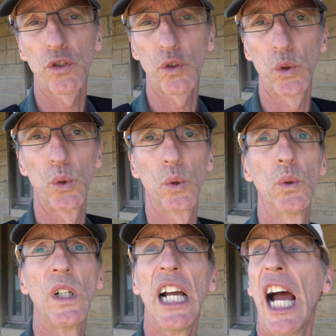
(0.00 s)

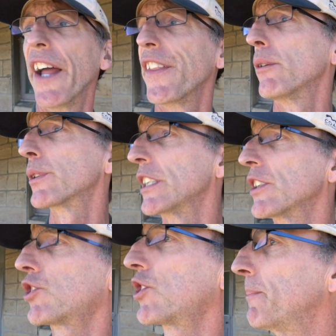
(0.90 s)
school, and there was a
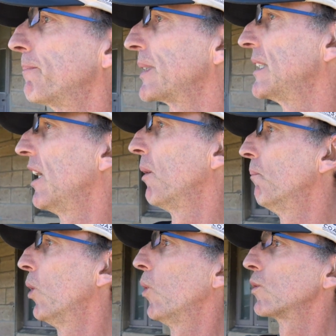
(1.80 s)
ship
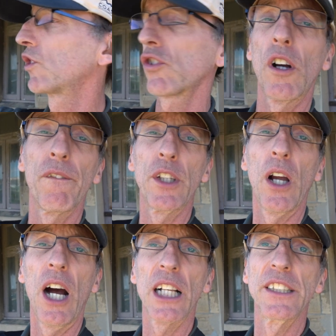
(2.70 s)
moored just off the
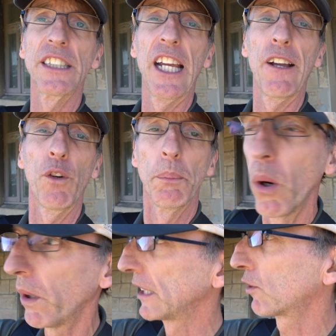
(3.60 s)
island there for
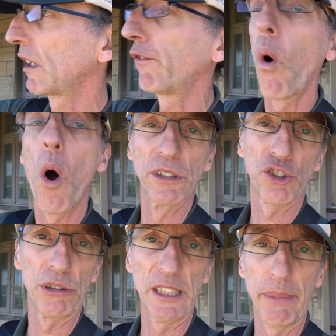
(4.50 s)
boys,
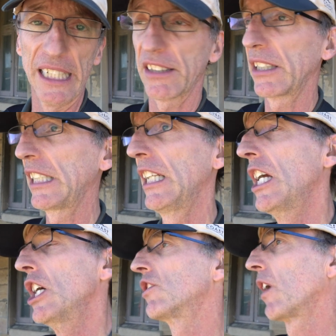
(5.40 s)
reformatory basically.
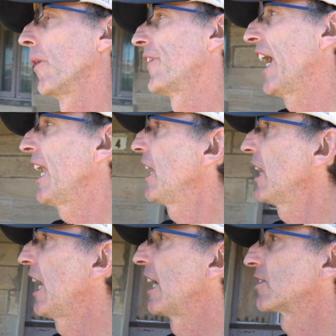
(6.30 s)
So that
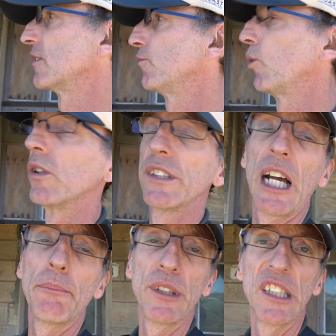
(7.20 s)
lasted for a
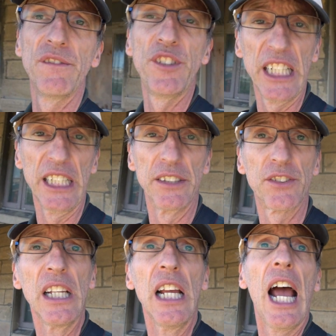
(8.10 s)
number of
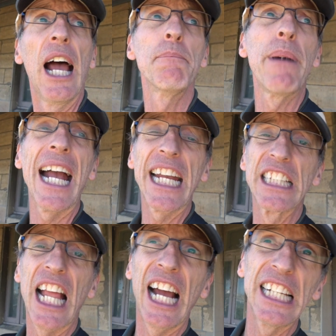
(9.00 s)
years. And back
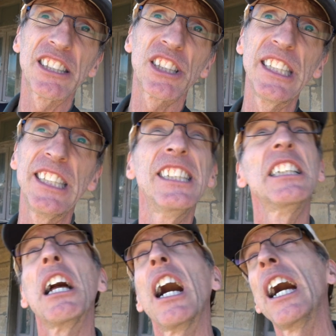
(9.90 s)
in
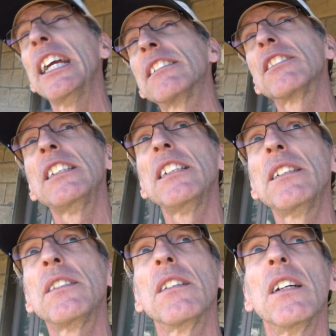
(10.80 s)
1880